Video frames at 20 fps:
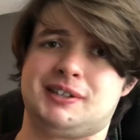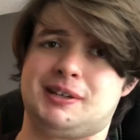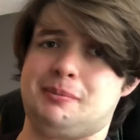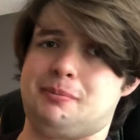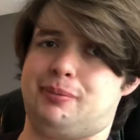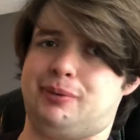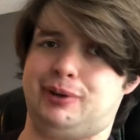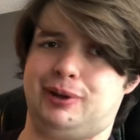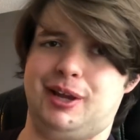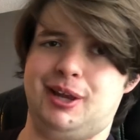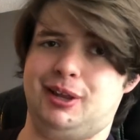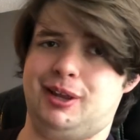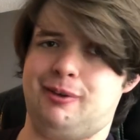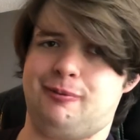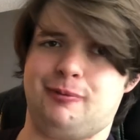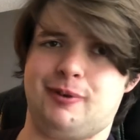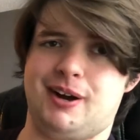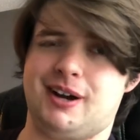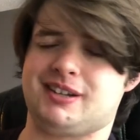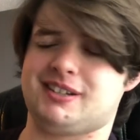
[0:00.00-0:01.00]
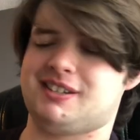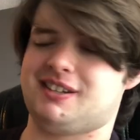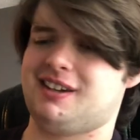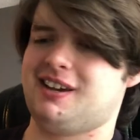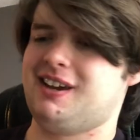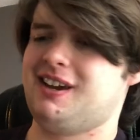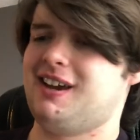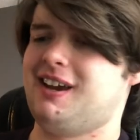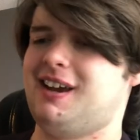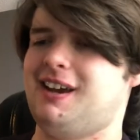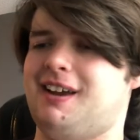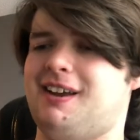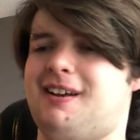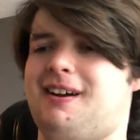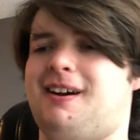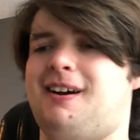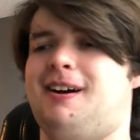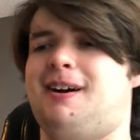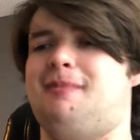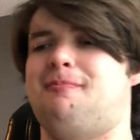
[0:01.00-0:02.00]
completely fucked.
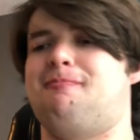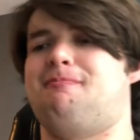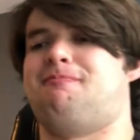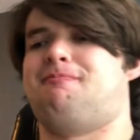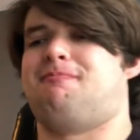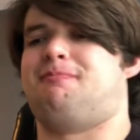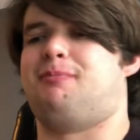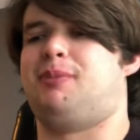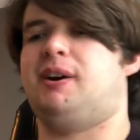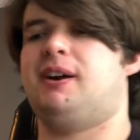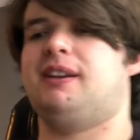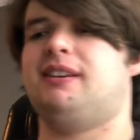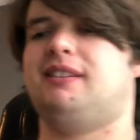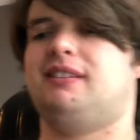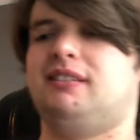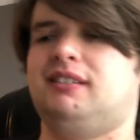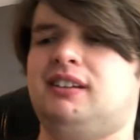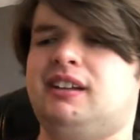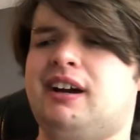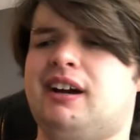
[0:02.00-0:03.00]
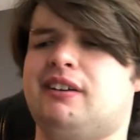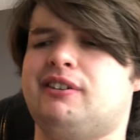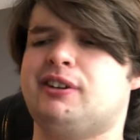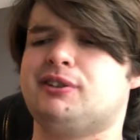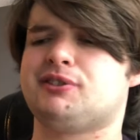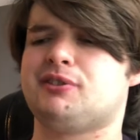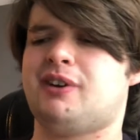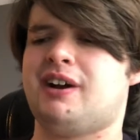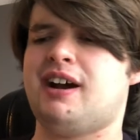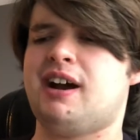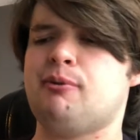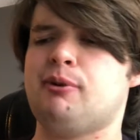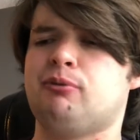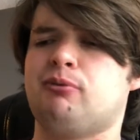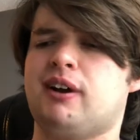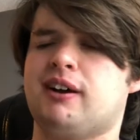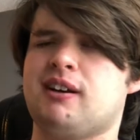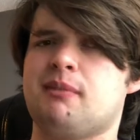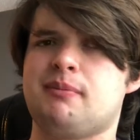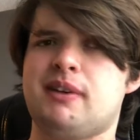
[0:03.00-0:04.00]
Um, but yeah, no, so I would
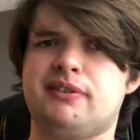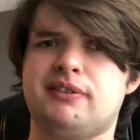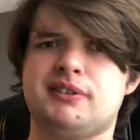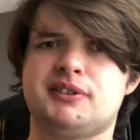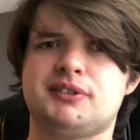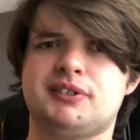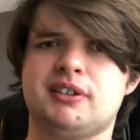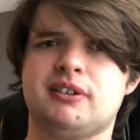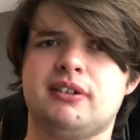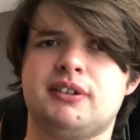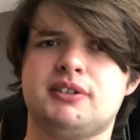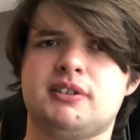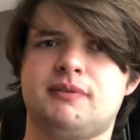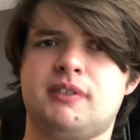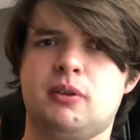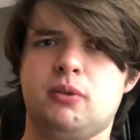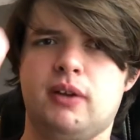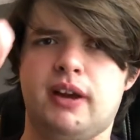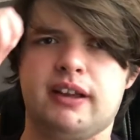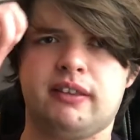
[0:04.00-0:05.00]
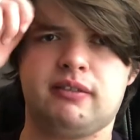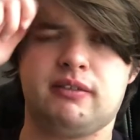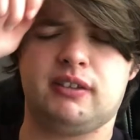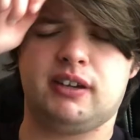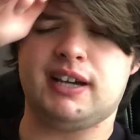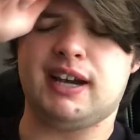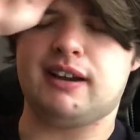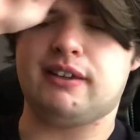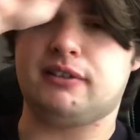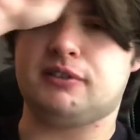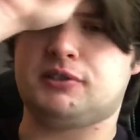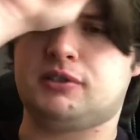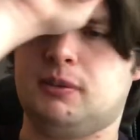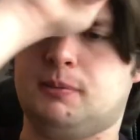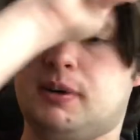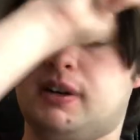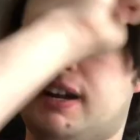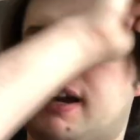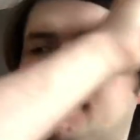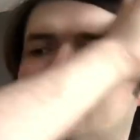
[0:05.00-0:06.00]
recommend this series if you like kind of the
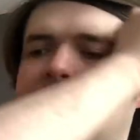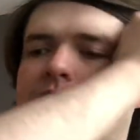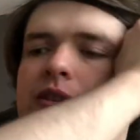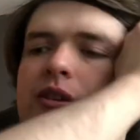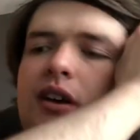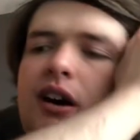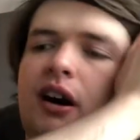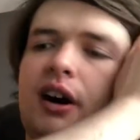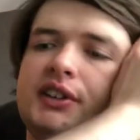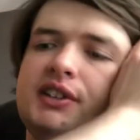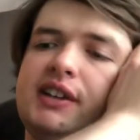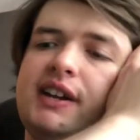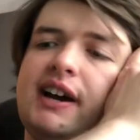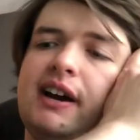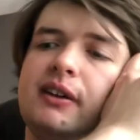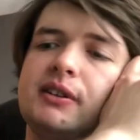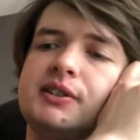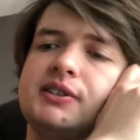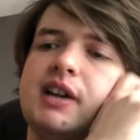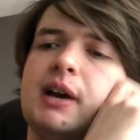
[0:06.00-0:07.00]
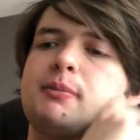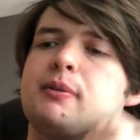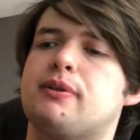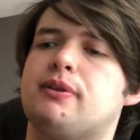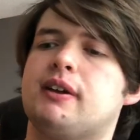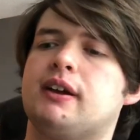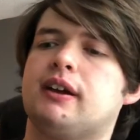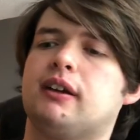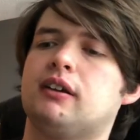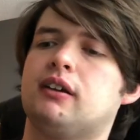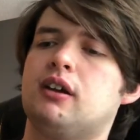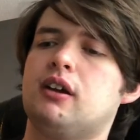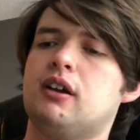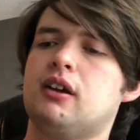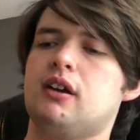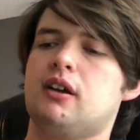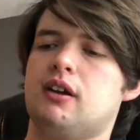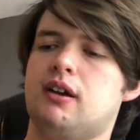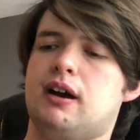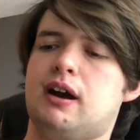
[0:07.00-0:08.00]
supernatural haunted house type of thing.
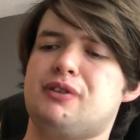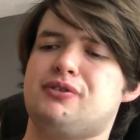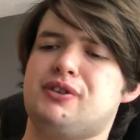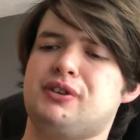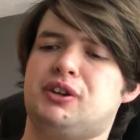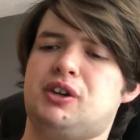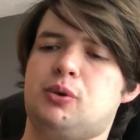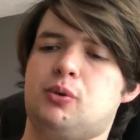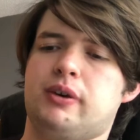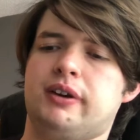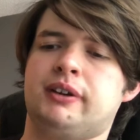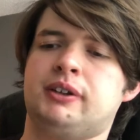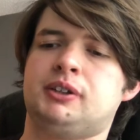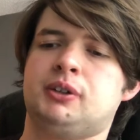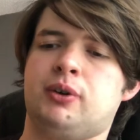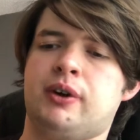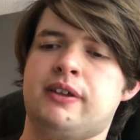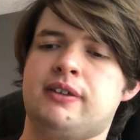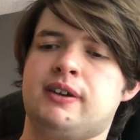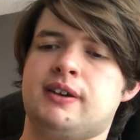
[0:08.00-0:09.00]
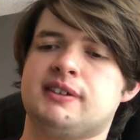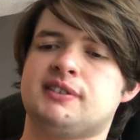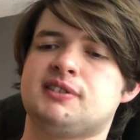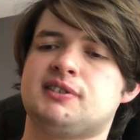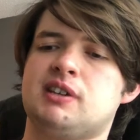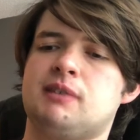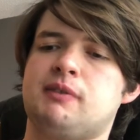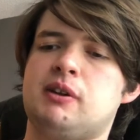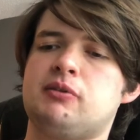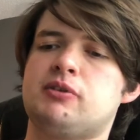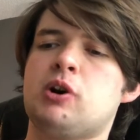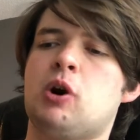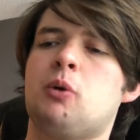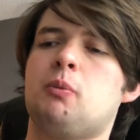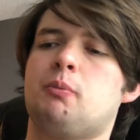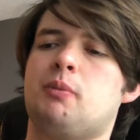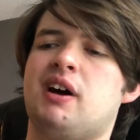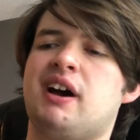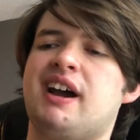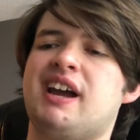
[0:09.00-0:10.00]
I think you would enjoy this. If you
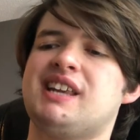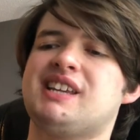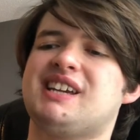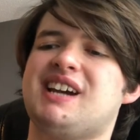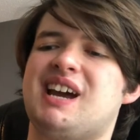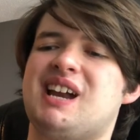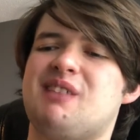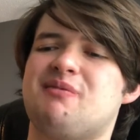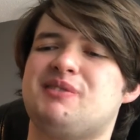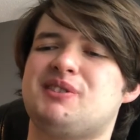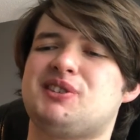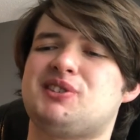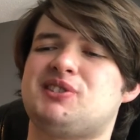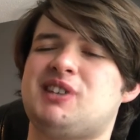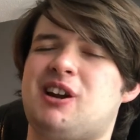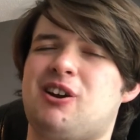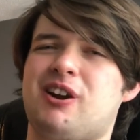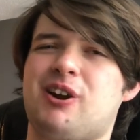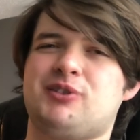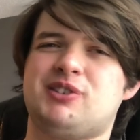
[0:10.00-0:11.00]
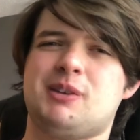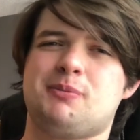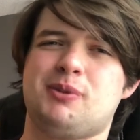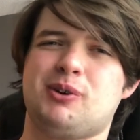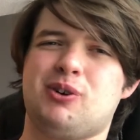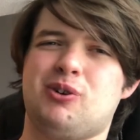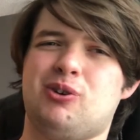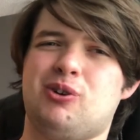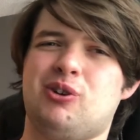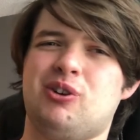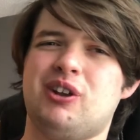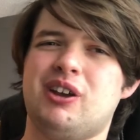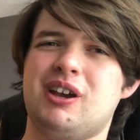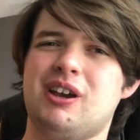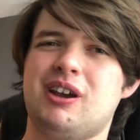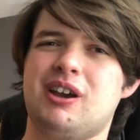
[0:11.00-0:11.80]
don't mind kind of the stereotypical